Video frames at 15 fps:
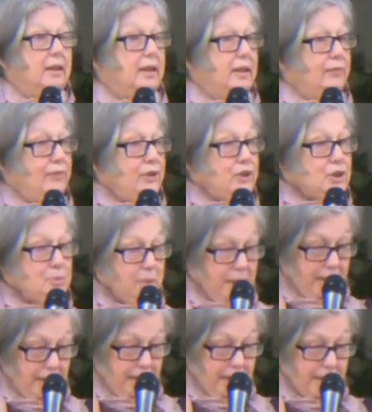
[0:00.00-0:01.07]
The first one
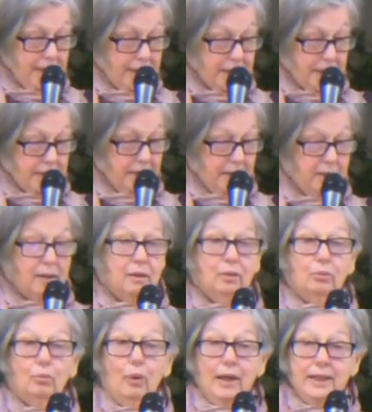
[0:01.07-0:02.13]
is,
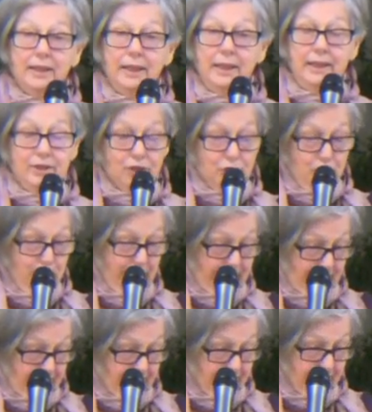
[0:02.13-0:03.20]
what needs
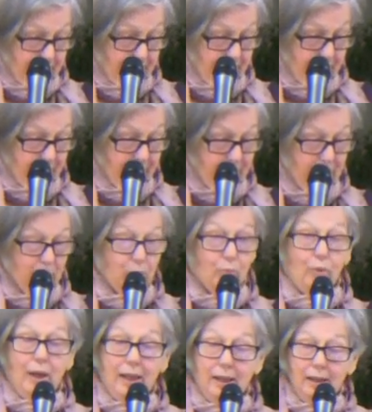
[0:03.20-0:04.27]
doing?
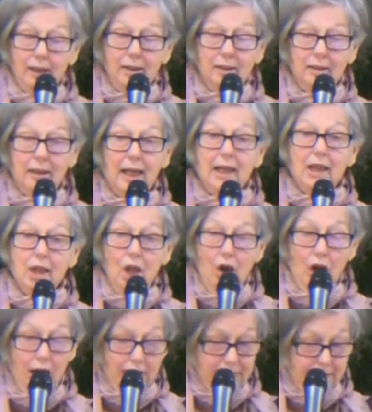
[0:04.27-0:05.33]
Well, a
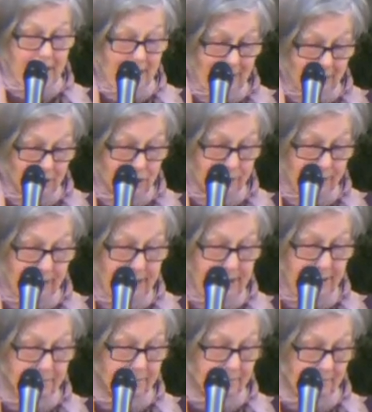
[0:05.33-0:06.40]
lot, actually.
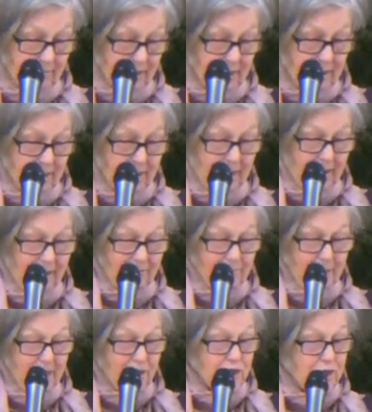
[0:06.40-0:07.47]
I've
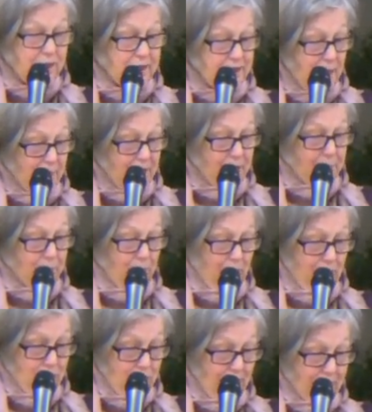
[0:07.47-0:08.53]
mentioned some of the
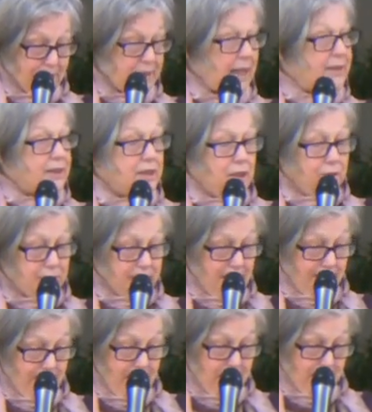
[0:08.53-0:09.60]
projects that the
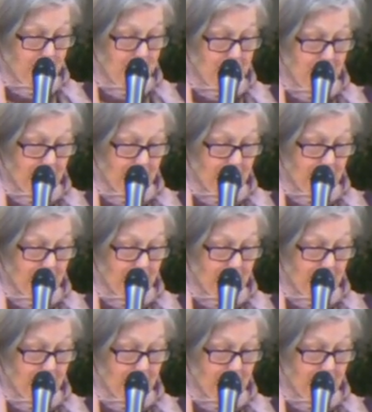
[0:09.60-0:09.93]
UCB group